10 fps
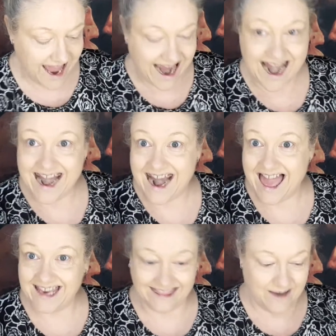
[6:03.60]
I
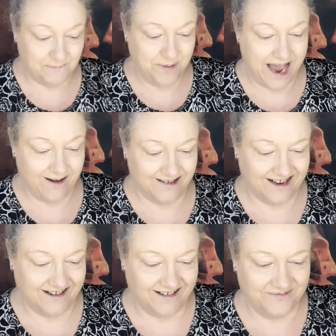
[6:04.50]
like that
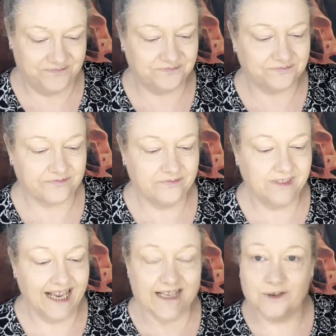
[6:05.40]
powder.
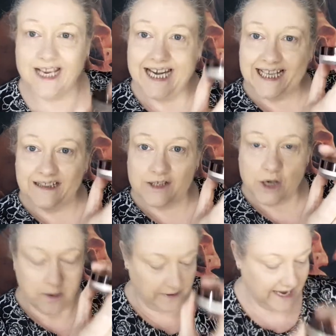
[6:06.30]
It's only a little
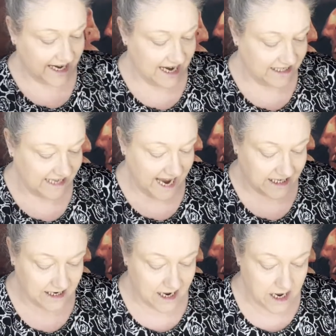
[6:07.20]
tub, like I
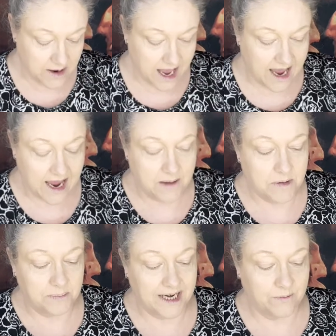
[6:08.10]
said,
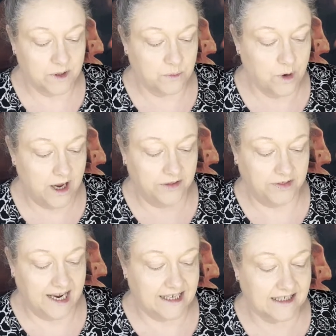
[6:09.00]
but it was
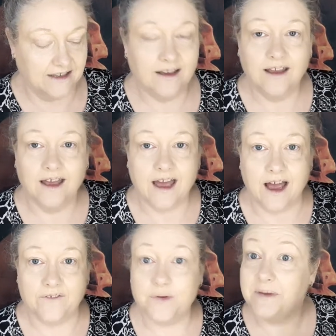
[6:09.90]
worth it
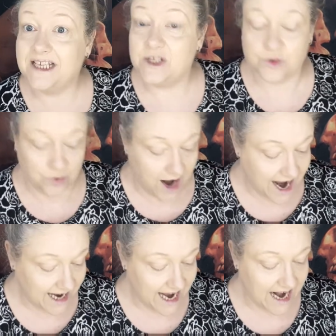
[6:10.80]
for me to
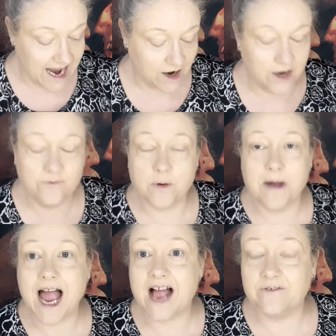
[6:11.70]
try. And I got it
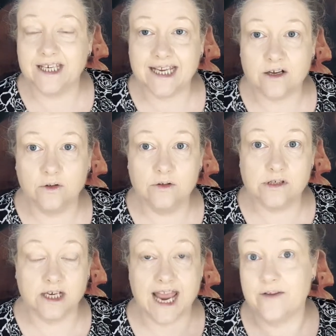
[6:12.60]
from Harvey
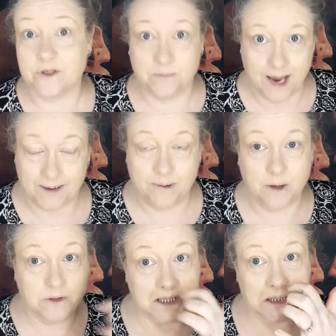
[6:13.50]
Nichols, and you have to pay
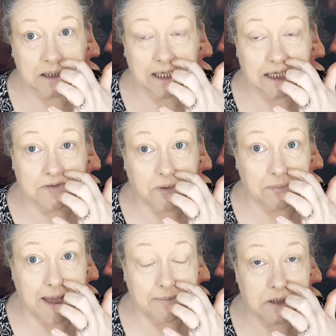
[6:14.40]
postage and things
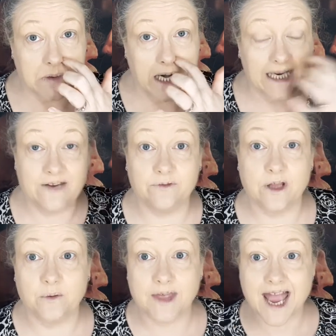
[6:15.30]
from them as well,
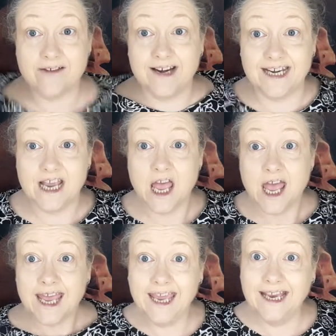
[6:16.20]
even though they are in
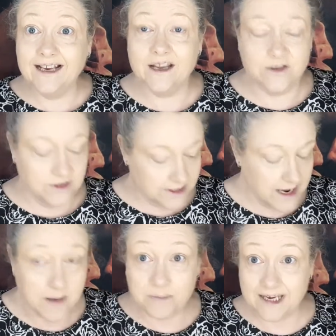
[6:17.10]
England.
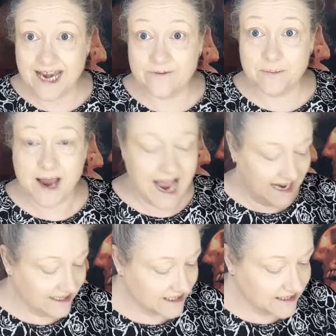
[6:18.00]
But
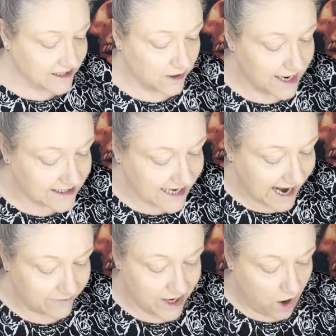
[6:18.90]
never mind. So let's
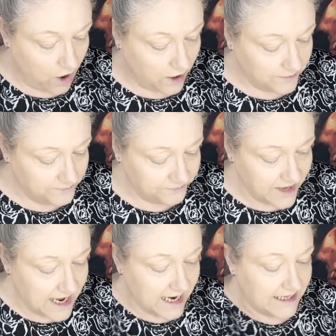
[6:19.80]
carry on.
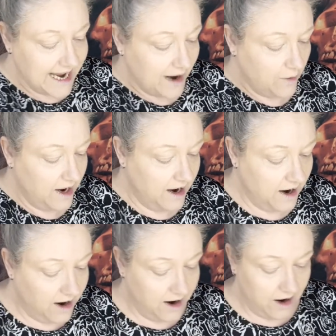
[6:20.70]
Now,
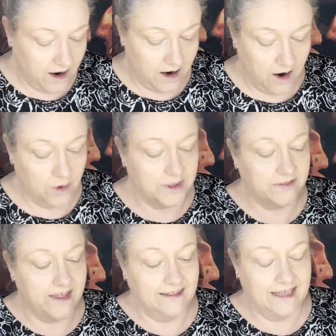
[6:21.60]

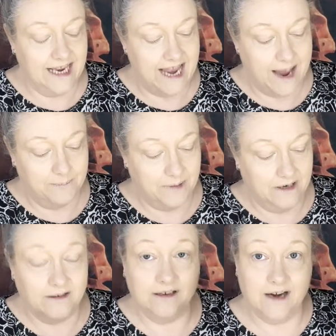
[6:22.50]
other than
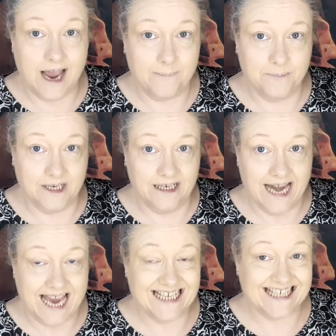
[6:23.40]
the ambient
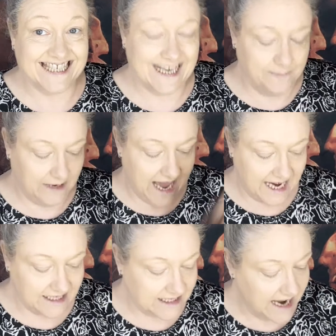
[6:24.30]
light, dim
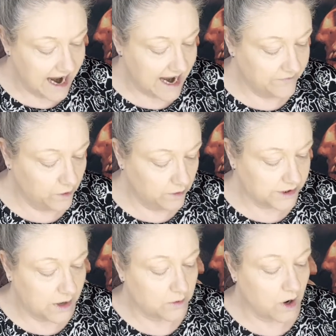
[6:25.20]
light, I have
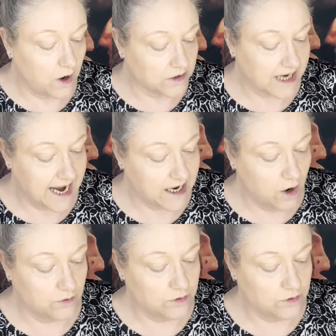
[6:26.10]
also got a